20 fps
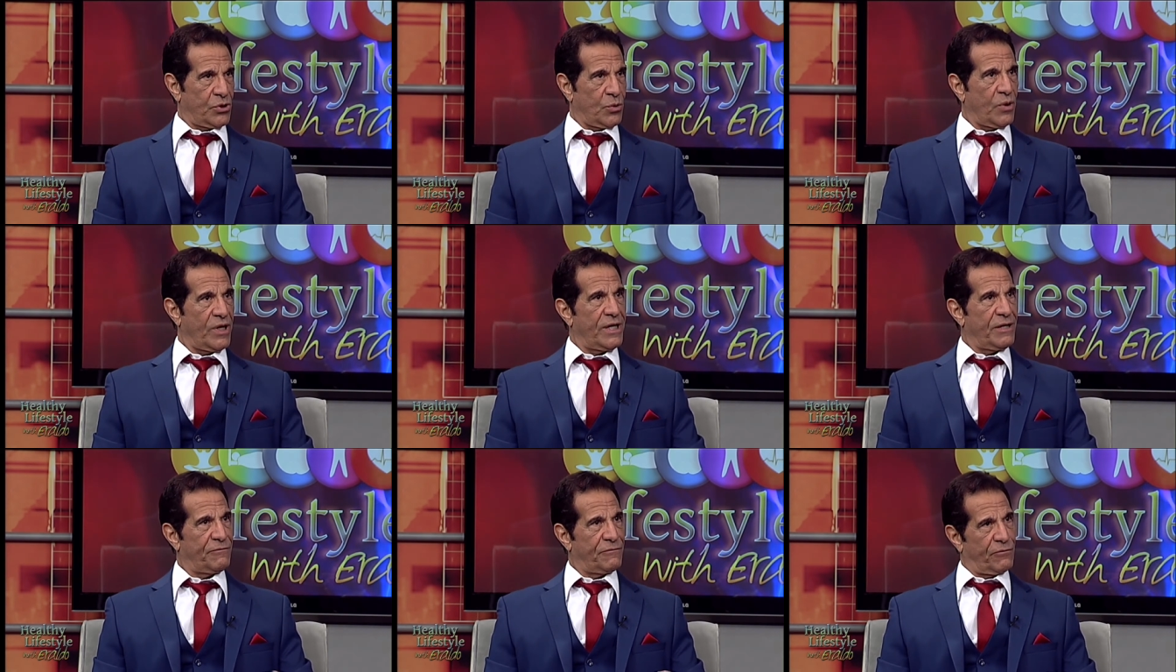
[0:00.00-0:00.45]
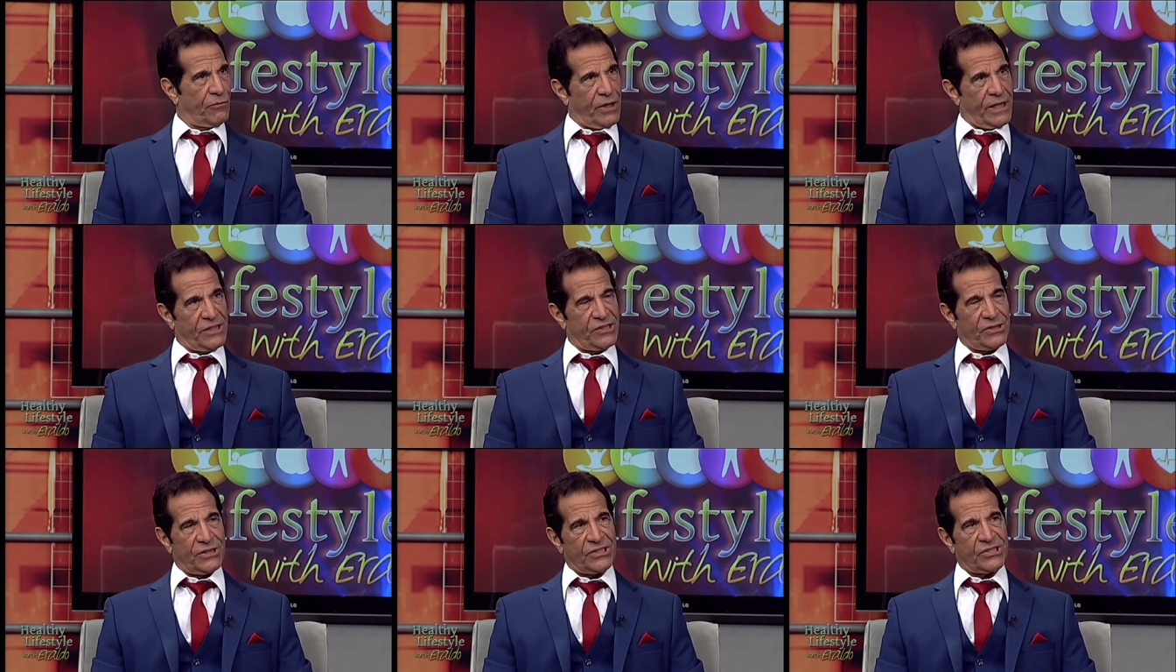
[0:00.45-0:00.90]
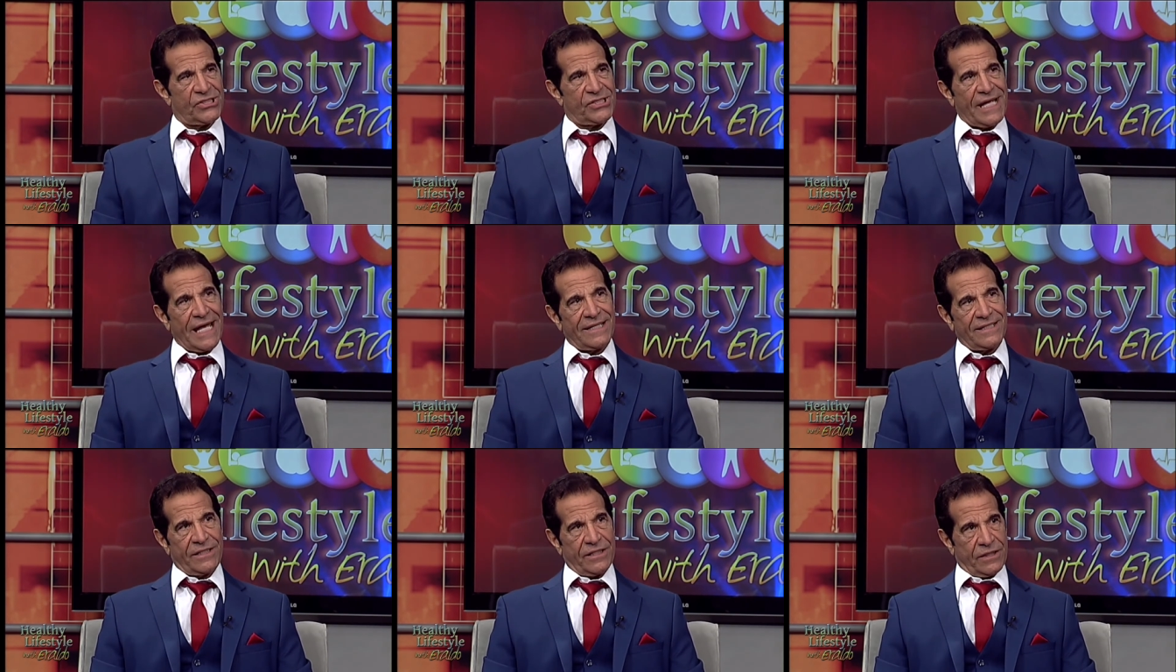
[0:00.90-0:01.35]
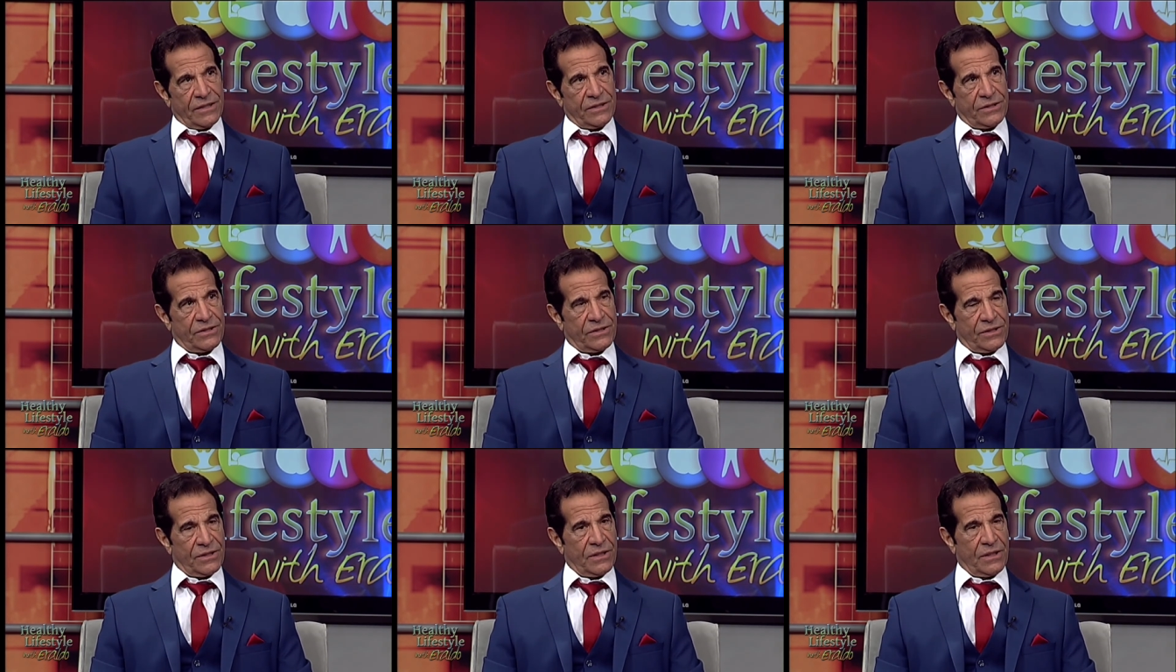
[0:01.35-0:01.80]
the way mm-hmm. he phrased the
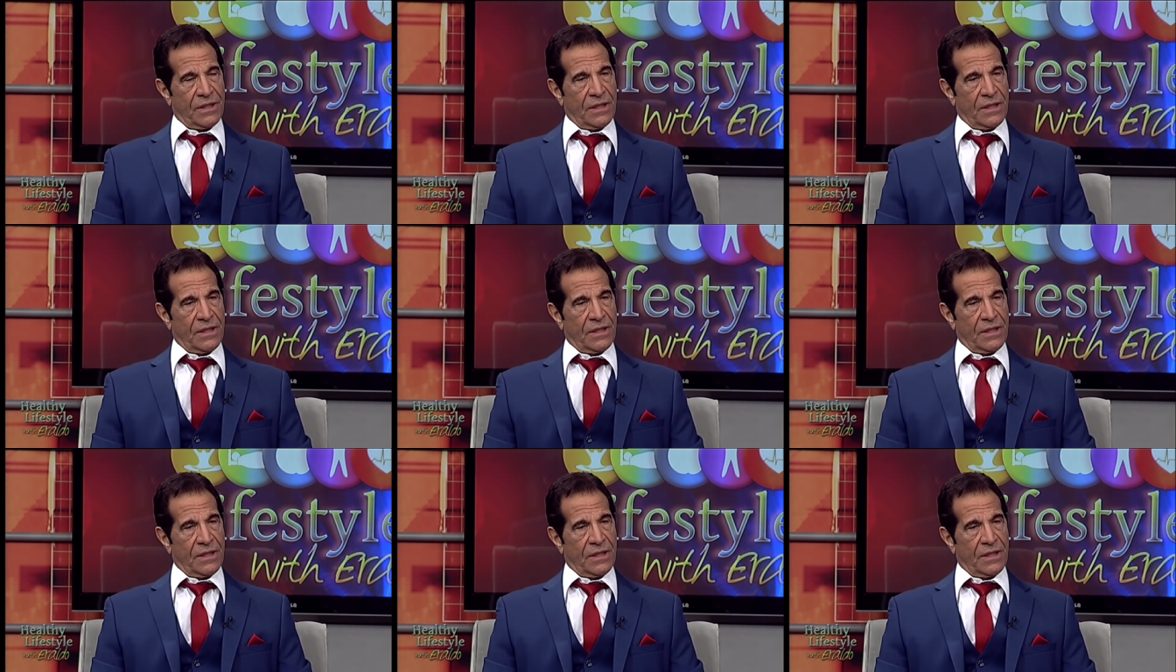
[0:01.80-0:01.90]
sentence.